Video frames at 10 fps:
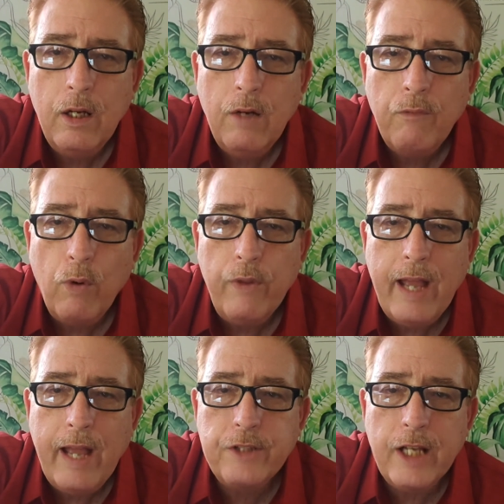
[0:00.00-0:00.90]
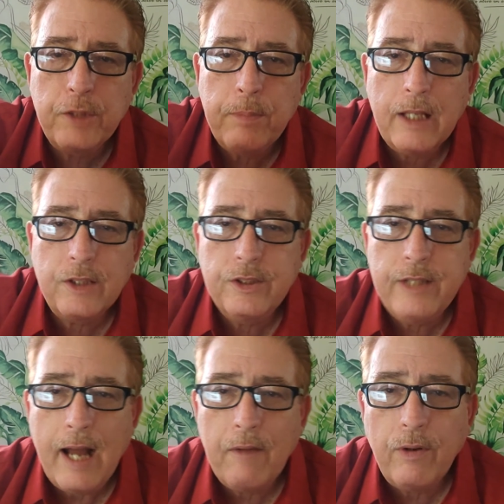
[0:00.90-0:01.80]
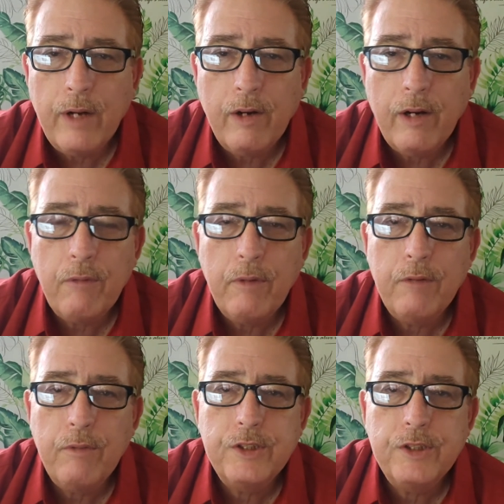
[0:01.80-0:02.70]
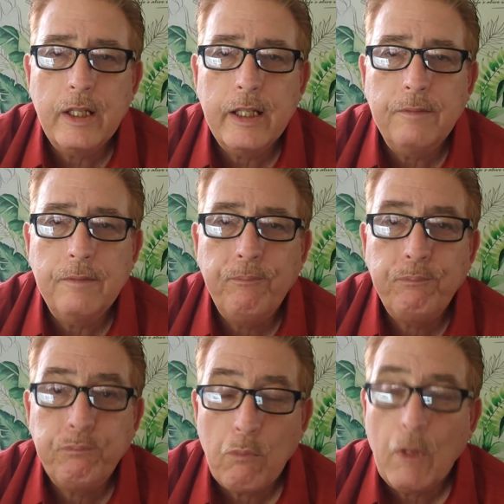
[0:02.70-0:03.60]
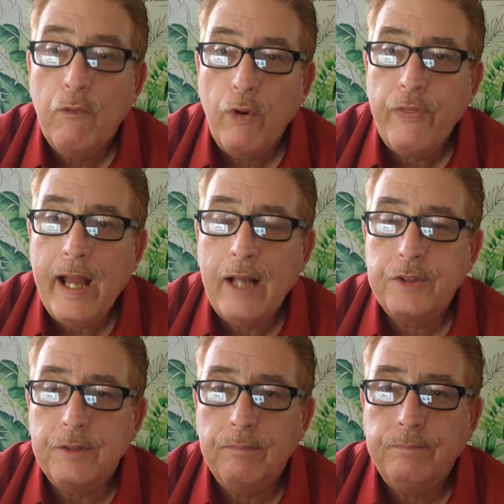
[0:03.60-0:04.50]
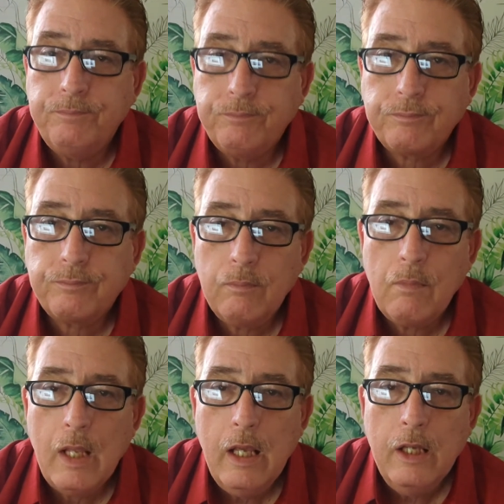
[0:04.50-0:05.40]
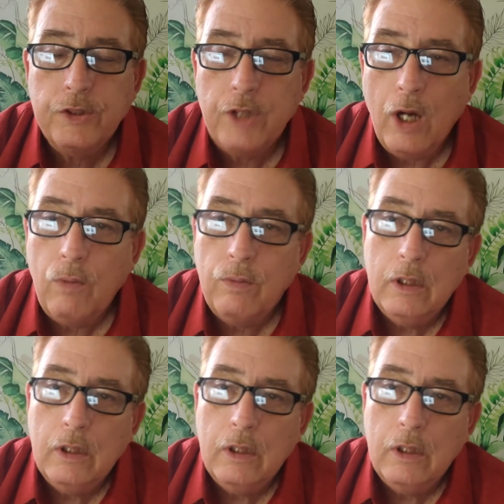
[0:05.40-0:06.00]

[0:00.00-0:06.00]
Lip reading: 4,000 expats in Davao area I read recently. 4,000. So,